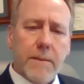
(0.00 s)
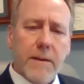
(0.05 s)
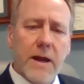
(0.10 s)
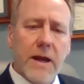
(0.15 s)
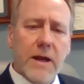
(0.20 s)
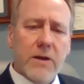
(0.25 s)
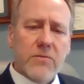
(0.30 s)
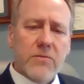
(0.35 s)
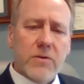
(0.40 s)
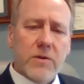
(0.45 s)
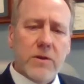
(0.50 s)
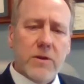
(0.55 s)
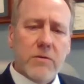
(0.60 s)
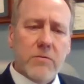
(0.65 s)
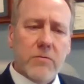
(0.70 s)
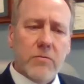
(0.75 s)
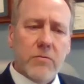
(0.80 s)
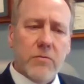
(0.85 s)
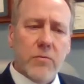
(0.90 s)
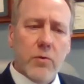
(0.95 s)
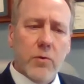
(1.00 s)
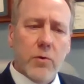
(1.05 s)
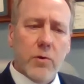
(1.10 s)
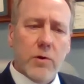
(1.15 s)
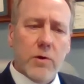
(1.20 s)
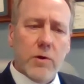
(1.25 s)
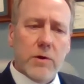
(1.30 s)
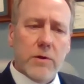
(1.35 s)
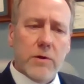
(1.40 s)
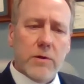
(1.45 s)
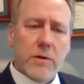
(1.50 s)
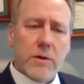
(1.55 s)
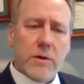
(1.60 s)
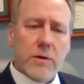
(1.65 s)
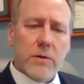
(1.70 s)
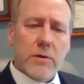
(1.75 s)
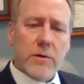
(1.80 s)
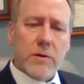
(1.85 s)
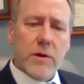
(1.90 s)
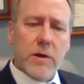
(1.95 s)
asking for
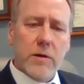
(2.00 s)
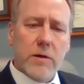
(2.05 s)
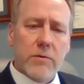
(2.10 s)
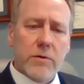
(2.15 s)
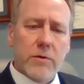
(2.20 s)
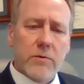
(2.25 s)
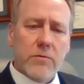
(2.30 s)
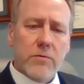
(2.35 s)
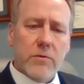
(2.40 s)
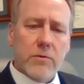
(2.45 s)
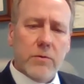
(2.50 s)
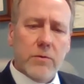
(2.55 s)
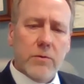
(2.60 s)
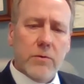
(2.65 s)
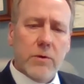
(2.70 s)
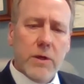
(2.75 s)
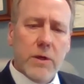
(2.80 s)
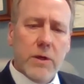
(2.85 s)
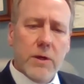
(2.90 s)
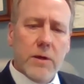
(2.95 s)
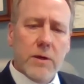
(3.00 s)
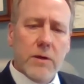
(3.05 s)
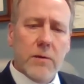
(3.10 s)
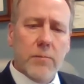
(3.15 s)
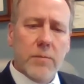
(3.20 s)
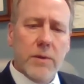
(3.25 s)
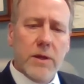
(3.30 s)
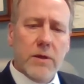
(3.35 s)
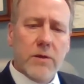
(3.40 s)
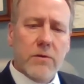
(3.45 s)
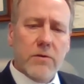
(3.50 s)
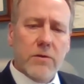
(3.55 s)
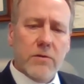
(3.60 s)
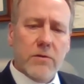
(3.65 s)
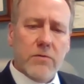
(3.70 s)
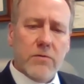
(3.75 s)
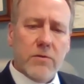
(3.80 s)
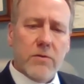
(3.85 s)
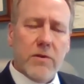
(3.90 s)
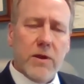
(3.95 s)
the governor to amend
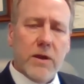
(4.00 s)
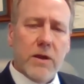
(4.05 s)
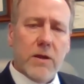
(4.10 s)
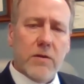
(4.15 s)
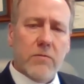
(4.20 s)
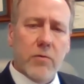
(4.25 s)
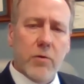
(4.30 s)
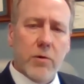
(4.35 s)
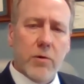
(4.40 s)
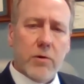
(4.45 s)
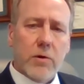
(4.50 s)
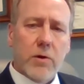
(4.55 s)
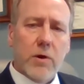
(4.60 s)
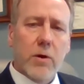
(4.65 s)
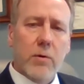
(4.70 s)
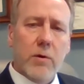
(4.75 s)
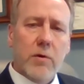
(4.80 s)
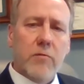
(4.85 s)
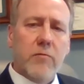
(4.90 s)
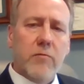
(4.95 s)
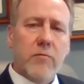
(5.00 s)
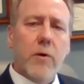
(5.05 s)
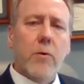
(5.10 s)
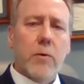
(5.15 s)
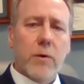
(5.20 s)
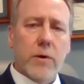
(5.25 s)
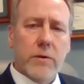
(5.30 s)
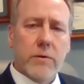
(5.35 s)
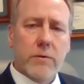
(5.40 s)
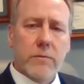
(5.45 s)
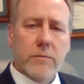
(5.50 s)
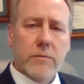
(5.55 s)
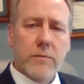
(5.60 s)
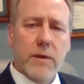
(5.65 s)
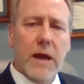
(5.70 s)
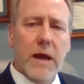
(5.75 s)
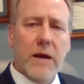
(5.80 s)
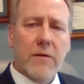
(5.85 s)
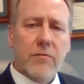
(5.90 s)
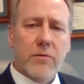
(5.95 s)
his executive order going forward
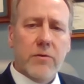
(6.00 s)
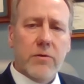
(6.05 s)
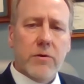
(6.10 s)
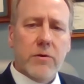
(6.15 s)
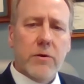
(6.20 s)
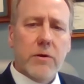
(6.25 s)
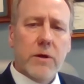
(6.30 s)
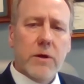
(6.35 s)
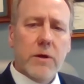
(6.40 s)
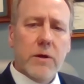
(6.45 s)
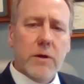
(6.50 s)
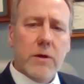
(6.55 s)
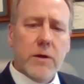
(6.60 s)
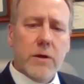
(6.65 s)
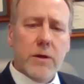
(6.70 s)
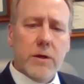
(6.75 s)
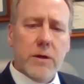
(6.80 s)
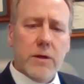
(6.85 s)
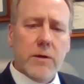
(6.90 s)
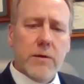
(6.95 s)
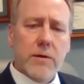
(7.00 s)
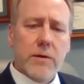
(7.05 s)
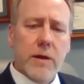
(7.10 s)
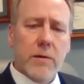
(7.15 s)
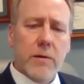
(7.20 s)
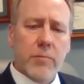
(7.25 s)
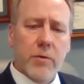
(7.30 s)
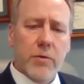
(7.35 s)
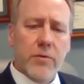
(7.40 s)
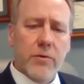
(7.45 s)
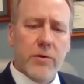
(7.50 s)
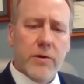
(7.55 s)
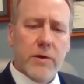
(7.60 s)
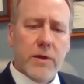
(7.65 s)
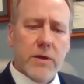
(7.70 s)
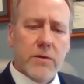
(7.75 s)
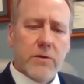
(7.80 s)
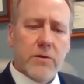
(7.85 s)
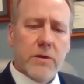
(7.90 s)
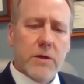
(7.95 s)
after April
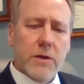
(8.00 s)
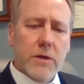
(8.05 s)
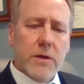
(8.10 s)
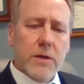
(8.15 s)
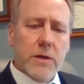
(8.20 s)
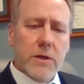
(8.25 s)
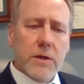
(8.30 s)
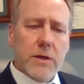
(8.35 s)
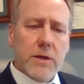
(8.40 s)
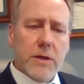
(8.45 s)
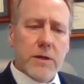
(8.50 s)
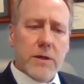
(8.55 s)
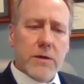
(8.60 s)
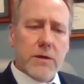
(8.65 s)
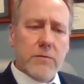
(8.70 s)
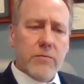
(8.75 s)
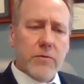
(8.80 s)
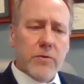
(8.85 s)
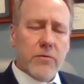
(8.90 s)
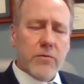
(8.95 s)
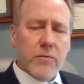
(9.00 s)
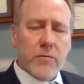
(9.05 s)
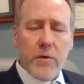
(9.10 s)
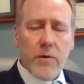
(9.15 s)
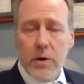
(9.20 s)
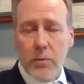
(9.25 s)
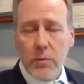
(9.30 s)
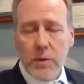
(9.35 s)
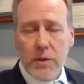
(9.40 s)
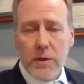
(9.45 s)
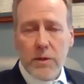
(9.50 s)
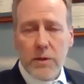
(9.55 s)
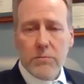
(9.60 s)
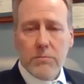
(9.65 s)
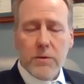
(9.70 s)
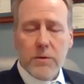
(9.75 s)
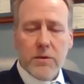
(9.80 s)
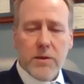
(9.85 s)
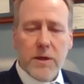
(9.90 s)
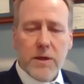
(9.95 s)
30th. First of all, we
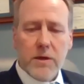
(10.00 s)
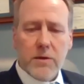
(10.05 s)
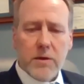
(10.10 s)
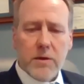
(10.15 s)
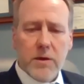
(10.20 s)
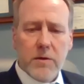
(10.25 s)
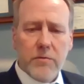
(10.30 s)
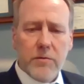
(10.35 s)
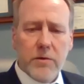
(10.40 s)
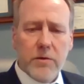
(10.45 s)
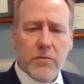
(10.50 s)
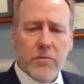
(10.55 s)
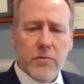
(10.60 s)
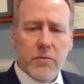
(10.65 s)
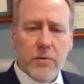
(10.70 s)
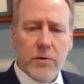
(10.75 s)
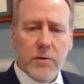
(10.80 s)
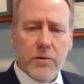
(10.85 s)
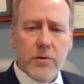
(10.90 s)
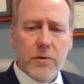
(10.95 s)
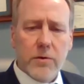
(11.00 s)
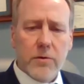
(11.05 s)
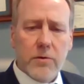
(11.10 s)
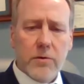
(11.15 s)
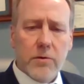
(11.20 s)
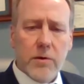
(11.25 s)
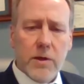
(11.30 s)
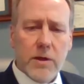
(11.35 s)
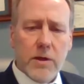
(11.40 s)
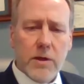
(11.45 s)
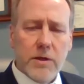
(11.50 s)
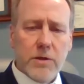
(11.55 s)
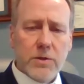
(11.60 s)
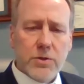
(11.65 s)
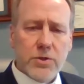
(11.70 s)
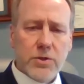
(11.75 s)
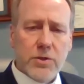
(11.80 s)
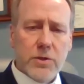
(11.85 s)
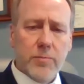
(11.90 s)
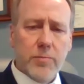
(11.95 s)
thank the governor for the early
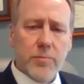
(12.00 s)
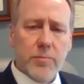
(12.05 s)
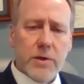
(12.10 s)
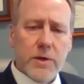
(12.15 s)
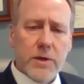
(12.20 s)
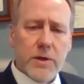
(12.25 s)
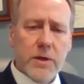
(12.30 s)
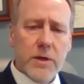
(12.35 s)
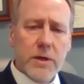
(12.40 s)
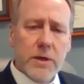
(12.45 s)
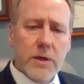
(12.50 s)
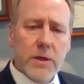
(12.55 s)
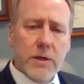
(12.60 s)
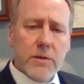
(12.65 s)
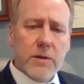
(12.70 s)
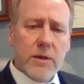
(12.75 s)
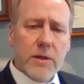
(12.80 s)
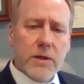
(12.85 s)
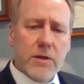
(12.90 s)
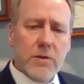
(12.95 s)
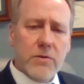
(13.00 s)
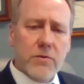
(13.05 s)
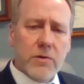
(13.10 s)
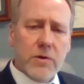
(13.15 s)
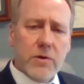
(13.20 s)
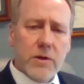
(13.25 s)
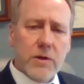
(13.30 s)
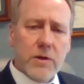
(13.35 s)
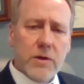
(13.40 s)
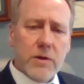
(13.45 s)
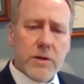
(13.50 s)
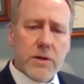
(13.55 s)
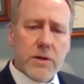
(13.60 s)
leadership that he took